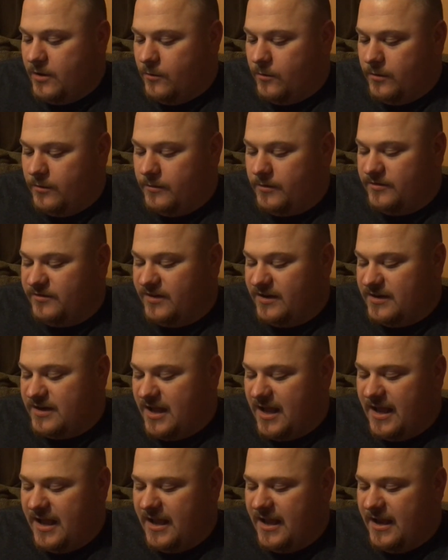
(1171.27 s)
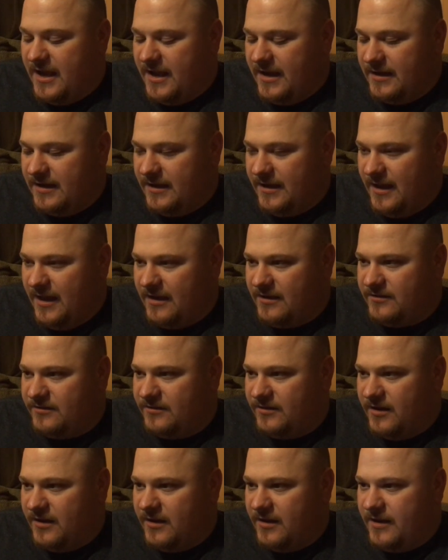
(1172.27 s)
we see Nia and
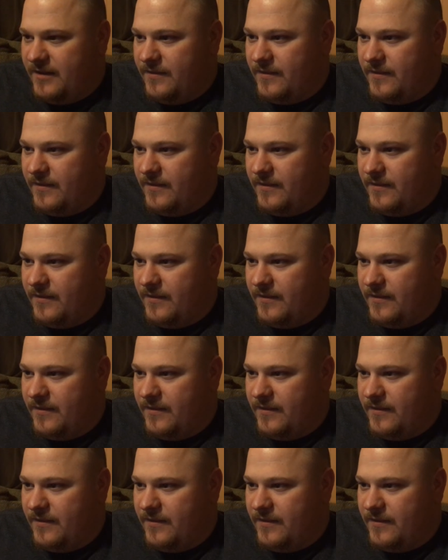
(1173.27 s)
Alexa,